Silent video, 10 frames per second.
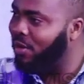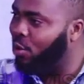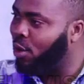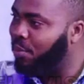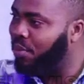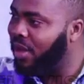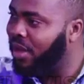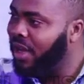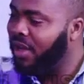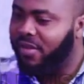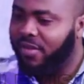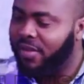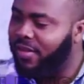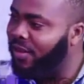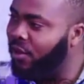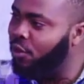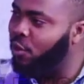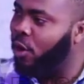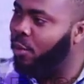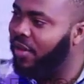you copy CTO, you
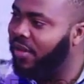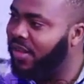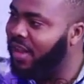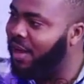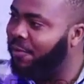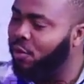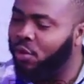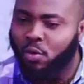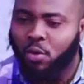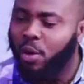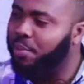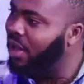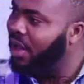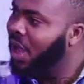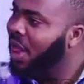copy CFO, you copy...